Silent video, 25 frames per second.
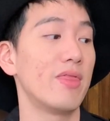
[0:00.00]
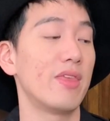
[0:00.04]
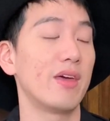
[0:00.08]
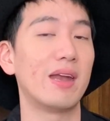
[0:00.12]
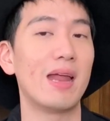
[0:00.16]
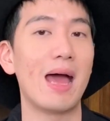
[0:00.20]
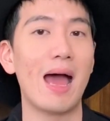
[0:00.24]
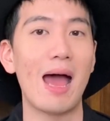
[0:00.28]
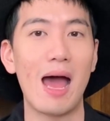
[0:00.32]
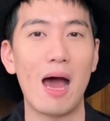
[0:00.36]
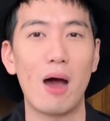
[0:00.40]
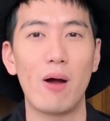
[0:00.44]
then
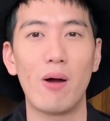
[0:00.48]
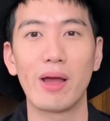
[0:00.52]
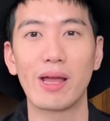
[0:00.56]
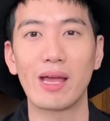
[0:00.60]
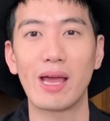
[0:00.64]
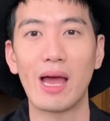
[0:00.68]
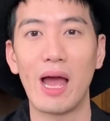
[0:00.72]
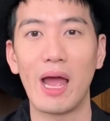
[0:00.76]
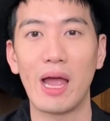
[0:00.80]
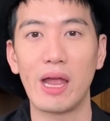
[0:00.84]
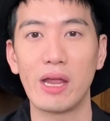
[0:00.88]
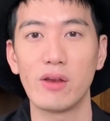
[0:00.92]
how I
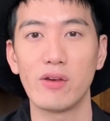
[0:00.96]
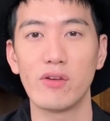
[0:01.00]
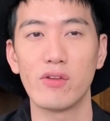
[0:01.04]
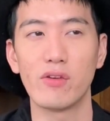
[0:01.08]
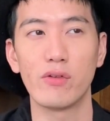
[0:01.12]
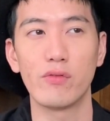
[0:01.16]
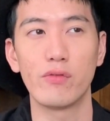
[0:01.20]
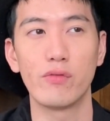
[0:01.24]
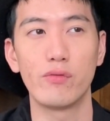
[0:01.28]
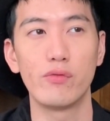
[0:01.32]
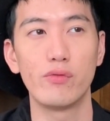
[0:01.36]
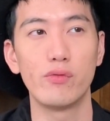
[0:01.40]
kind
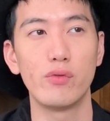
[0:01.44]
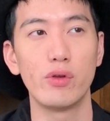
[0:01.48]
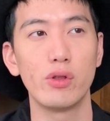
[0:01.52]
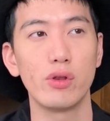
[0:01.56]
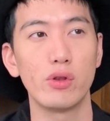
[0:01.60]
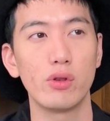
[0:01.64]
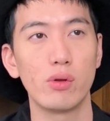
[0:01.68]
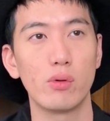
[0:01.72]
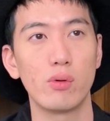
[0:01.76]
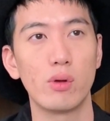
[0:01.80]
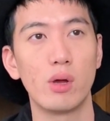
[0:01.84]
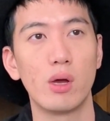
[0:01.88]
of
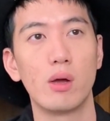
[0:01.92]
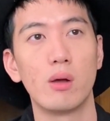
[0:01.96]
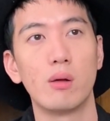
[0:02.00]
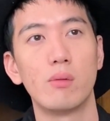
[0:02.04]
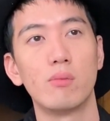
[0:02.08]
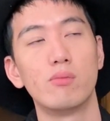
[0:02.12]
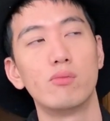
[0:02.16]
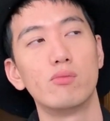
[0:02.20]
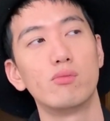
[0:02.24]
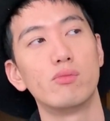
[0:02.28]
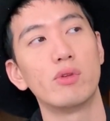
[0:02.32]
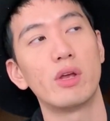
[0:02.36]

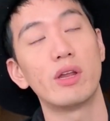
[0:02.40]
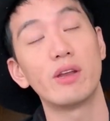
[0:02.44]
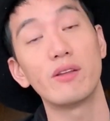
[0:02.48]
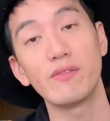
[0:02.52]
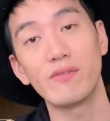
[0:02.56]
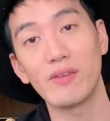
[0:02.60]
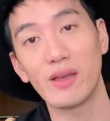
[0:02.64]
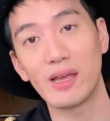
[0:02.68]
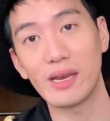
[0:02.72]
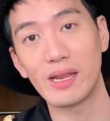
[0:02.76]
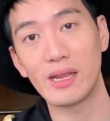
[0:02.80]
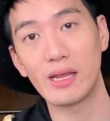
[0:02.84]

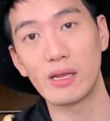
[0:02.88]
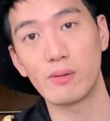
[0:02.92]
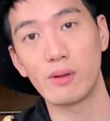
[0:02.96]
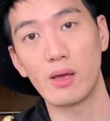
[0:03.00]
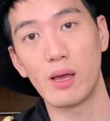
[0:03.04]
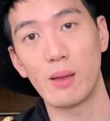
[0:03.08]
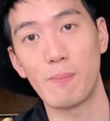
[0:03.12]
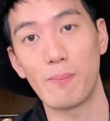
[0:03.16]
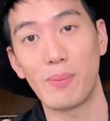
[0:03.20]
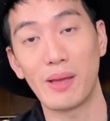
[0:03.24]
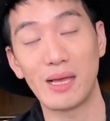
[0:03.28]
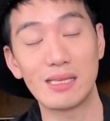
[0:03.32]
renovated a
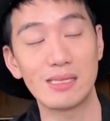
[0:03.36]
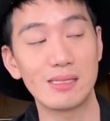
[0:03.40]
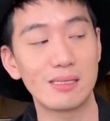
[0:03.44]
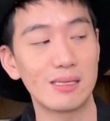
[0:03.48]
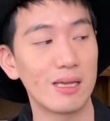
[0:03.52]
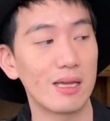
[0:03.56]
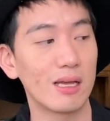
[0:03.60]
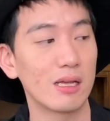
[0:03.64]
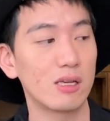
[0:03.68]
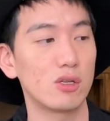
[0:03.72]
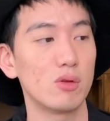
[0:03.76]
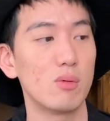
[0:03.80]

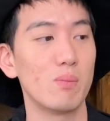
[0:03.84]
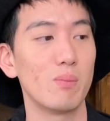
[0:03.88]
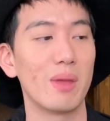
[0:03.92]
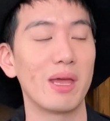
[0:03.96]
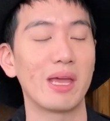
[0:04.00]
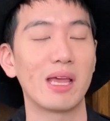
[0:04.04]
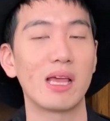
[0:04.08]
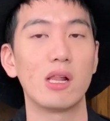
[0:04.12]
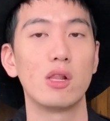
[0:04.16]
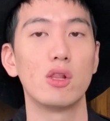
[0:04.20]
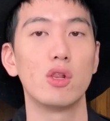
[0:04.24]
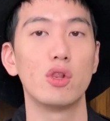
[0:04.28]
basic to
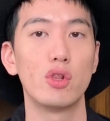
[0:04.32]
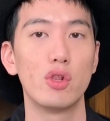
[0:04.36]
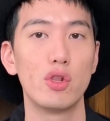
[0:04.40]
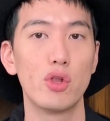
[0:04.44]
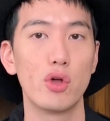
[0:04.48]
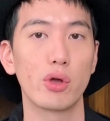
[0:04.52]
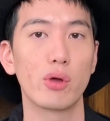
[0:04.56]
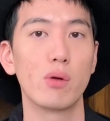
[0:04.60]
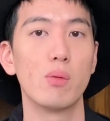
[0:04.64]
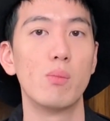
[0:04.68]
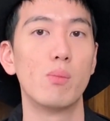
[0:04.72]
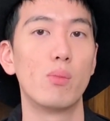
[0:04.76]
make it
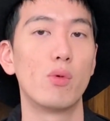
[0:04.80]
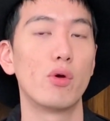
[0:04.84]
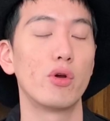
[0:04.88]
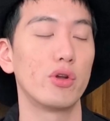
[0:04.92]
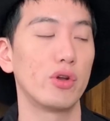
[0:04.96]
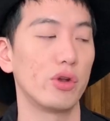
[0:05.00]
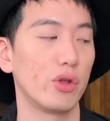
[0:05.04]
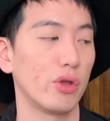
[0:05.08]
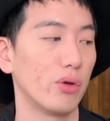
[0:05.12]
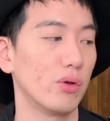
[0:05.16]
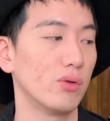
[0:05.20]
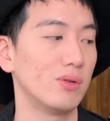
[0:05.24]
look more
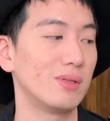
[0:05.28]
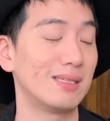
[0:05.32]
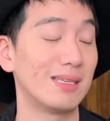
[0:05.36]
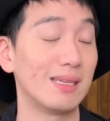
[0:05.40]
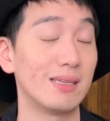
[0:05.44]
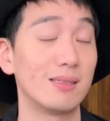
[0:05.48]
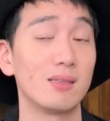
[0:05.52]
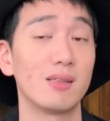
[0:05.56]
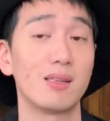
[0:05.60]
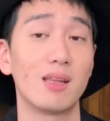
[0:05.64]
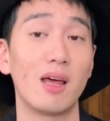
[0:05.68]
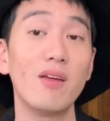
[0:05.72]
new,
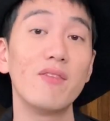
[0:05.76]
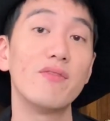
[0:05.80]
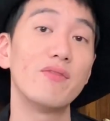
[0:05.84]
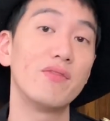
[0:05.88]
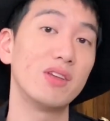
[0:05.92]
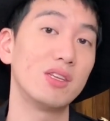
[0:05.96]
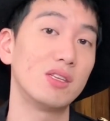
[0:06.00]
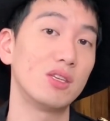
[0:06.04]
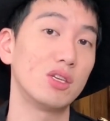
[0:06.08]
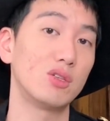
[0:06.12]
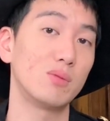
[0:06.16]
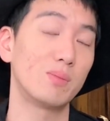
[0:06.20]
since a lot of
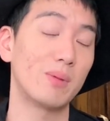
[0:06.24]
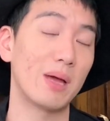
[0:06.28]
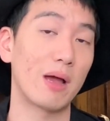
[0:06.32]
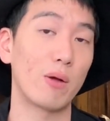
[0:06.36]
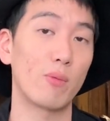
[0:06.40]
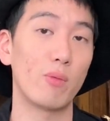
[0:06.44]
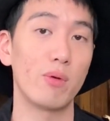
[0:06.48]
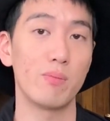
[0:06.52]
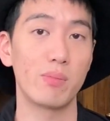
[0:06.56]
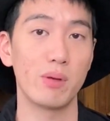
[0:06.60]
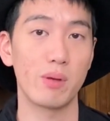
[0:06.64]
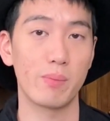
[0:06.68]
vintage bag
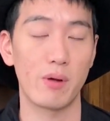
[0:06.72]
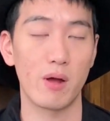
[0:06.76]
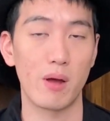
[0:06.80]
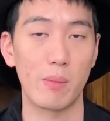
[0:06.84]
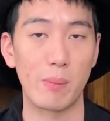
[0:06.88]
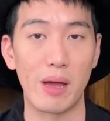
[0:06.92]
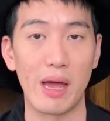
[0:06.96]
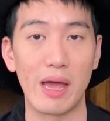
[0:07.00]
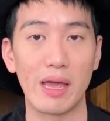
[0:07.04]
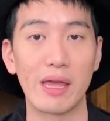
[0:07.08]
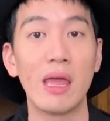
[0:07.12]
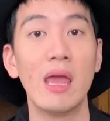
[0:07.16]
when people are
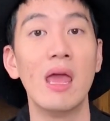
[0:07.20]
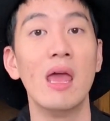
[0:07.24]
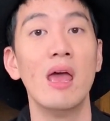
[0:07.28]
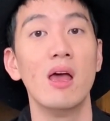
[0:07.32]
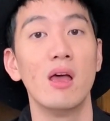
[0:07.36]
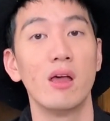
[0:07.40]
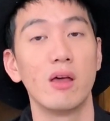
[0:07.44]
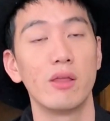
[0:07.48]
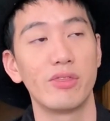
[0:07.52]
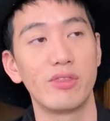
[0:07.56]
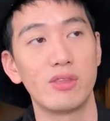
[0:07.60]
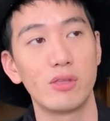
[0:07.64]
buying
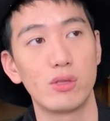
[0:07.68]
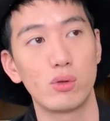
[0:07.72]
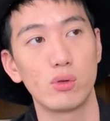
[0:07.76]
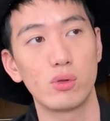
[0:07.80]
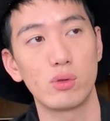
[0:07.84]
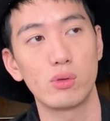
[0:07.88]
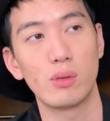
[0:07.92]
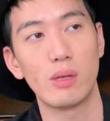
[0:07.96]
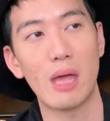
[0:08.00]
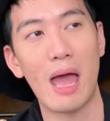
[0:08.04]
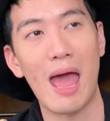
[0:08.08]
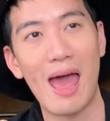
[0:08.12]

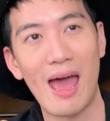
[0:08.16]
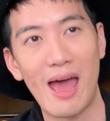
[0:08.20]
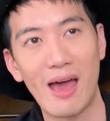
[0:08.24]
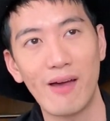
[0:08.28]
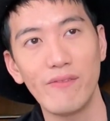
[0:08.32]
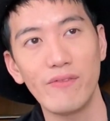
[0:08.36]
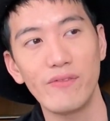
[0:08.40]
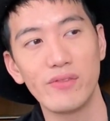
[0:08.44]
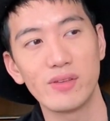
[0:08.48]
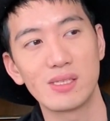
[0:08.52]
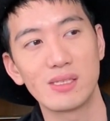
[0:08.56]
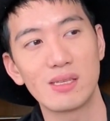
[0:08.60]

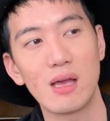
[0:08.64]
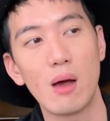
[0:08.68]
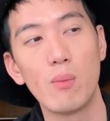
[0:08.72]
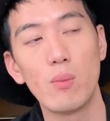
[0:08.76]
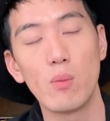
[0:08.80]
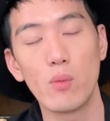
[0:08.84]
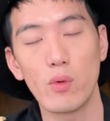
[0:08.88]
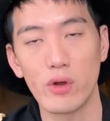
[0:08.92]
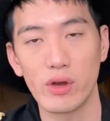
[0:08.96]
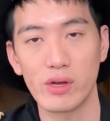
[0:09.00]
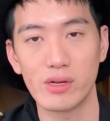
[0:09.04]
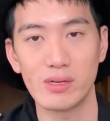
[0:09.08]
have some
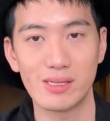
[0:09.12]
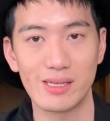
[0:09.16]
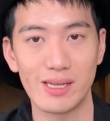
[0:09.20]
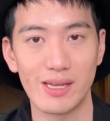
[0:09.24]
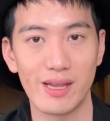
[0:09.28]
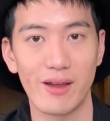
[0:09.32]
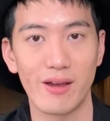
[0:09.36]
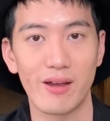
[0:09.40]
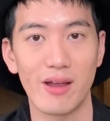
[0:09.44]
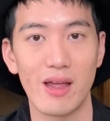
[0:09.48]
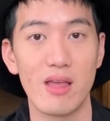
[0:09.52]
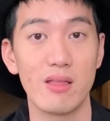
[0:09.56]
wear and
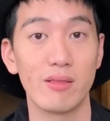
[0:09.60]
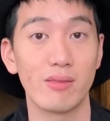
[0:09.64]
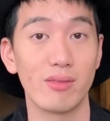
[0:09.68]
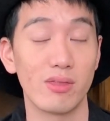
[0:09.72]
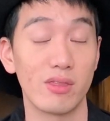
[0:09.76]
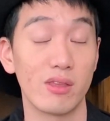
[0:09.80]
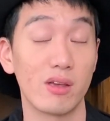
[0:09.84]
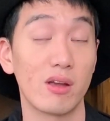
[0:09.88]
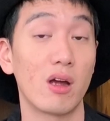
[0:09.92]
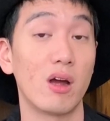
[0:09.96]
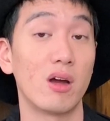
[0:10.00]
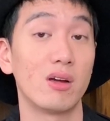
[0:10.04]
tear, and
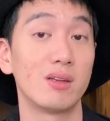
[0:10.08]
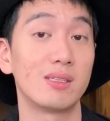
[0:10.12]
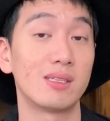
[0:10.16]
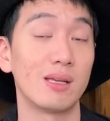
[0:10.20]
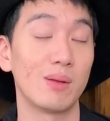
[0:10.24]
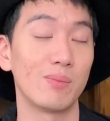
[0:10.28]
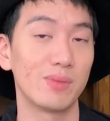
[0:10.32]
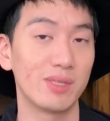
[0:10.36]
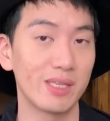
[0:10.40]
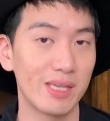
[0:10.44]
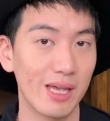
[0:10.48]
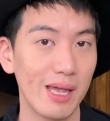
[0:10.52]
there are
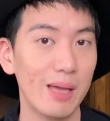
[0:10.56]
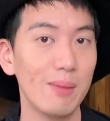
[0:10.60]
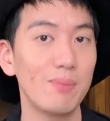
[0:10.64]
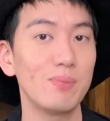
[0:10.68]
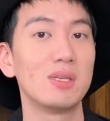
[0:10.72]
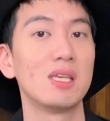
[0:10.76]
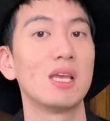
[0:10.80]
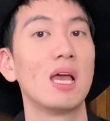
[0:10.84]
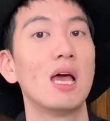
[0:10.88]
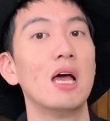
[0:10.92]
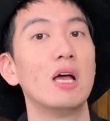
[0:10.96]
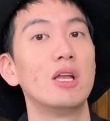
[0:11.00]
some tips
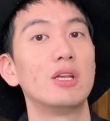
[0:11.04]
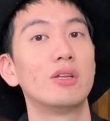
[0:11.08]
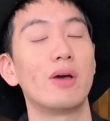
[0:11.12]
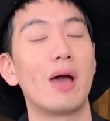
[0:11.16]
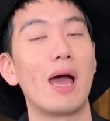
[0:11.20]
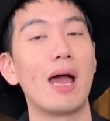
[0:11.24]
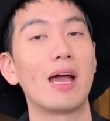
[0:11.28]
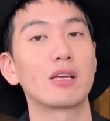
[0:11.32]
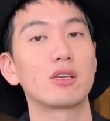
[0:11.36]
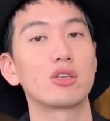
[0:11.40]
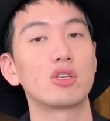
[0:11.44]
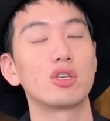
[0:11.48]
to
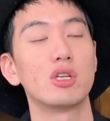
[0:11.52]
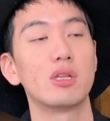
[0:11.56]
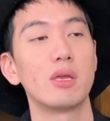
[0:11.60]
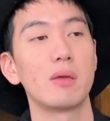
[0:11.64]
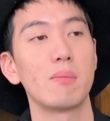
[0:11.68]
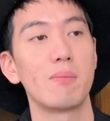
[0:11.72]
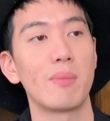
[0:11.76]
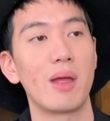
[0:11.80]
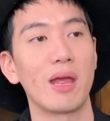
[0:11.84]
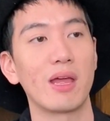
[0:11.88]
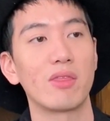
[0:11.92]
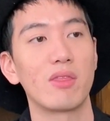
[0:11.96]
actually
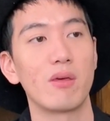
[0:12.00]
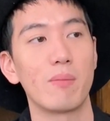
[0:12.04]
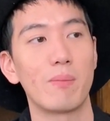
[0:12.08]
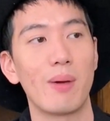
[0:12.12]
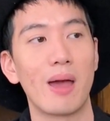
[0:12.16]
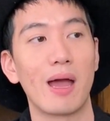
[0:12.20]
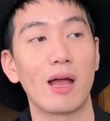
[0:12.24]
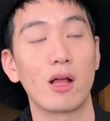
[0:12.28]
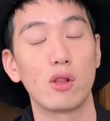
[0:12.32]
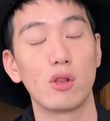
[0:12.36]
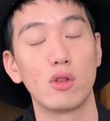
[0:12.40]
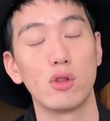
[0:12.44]
make the
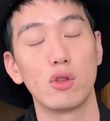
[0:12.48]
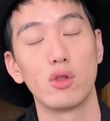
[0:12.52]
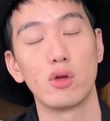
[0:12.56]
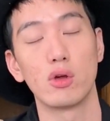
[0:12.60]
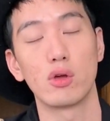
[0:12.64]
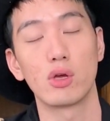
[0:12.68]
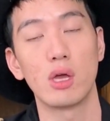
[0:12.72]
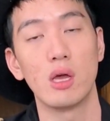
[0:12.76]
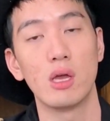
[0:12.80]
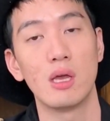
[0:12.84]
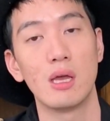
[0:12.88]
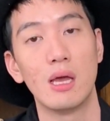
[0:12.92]
bag
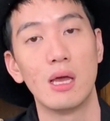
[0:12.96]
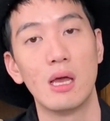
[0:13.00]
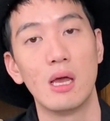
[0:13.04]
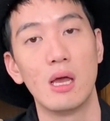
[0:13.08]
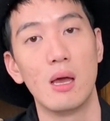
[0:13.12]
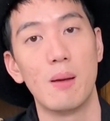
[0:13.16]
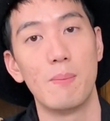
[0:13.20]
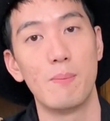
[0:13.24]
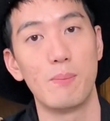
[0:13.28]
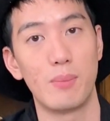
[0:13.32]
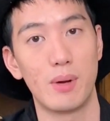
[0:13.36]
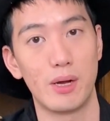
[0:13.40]
look
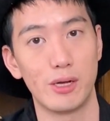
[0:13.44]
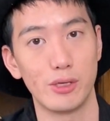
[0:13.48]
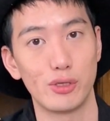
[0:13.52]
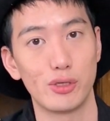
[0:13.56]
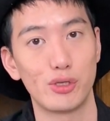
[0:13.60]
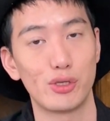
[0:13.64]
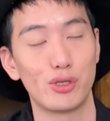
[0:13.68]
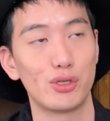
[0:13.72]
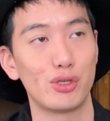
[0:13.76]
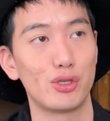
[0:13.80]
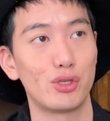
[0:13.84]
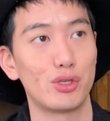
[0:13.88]

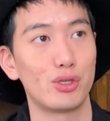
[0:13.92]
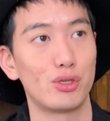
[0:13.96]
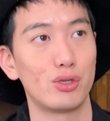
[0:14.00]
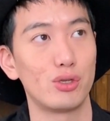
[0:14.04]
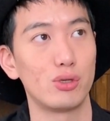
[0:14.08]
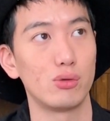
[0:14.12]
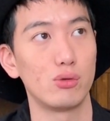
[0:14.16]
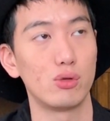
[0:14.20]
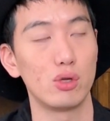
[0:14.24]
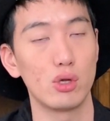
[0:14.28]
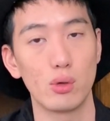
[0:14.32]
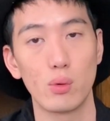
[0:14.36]
much
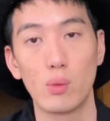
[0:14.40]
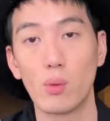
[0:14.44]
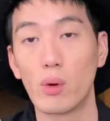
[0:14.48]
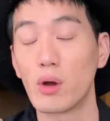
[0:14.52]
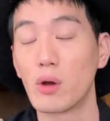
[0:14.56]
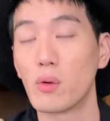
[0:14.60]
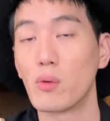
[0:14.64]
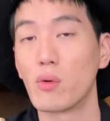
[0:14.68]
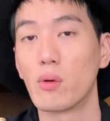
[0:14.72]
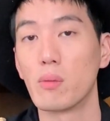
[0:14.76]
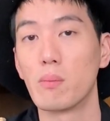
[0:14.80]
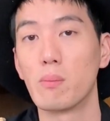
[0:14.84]

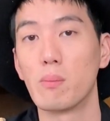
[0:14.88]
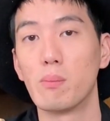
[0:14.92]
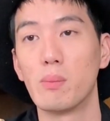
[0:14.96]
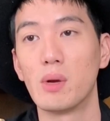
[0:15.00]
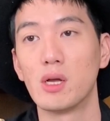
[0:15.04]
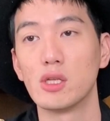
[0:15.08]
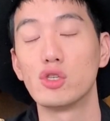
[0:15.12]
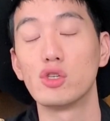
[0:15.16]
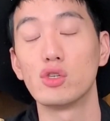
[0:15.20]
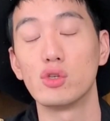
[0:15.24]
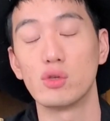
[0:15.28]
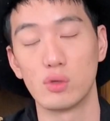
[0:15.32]
newer or
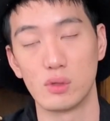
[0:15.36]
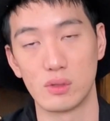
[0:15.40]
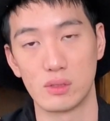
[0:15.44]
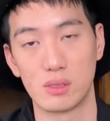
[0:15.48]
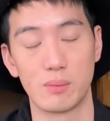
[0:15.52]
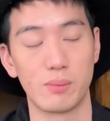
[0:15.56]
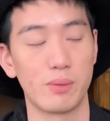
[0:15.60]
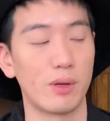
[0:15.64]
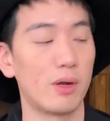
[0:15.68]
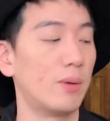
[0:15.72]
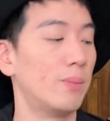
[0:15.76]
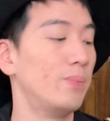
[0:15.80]
much
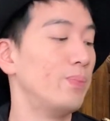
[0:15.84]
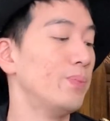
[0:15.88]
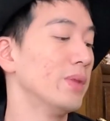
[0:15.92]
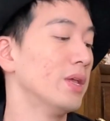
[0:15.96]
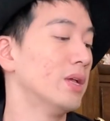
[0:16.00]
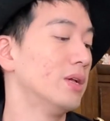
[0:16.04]
usable.